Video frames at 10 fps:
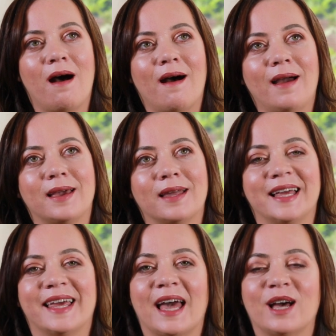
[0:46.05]
I can
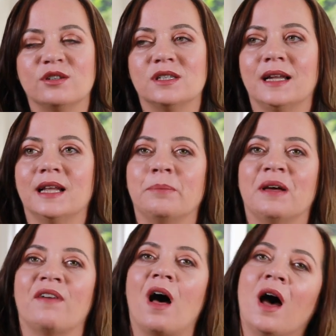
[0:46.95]
encounter a little
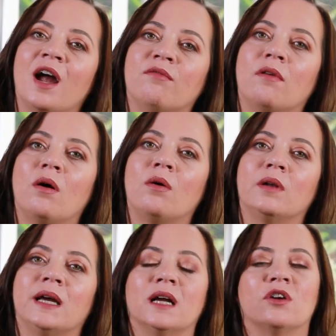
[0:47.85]
bit of eye
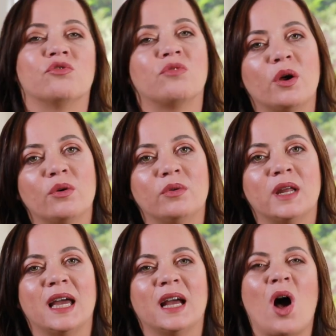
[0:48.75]
rolling,
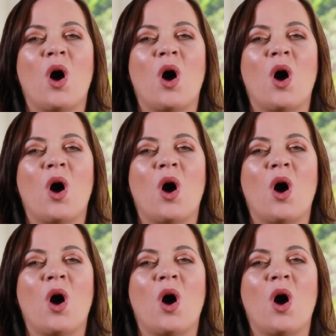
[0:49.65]
groaning,